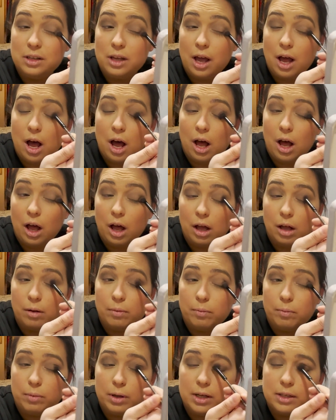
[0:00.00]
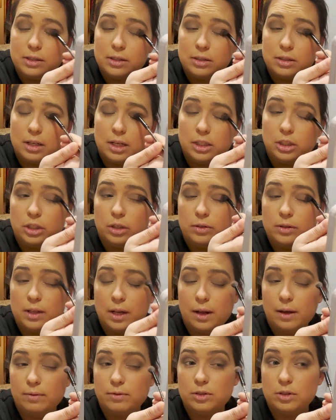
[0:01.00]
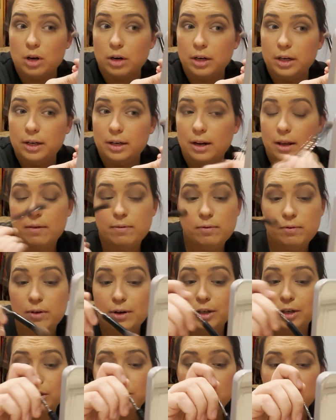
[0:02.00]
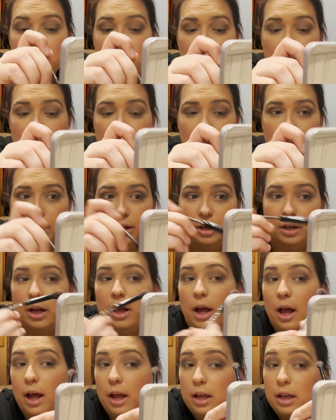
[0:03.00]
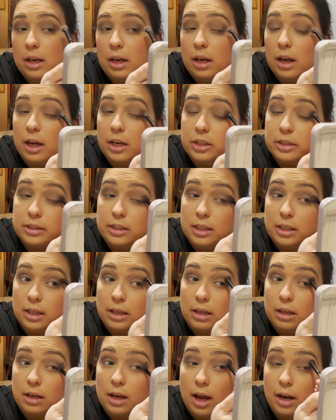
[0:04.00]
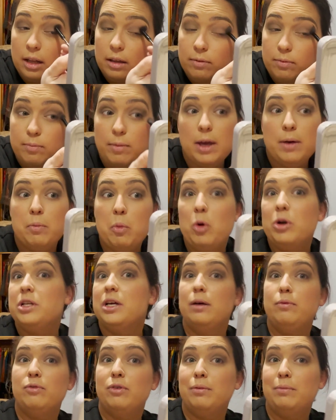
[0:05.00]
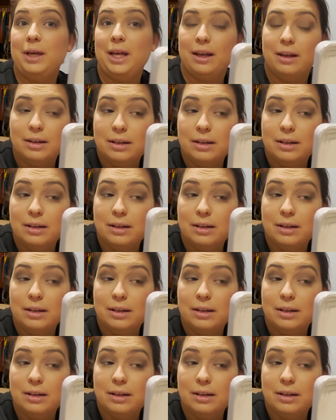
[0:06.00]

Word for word: Um, because there's a lot of shows that I've started and I haven't finished. And I just need to kind of make more time for me.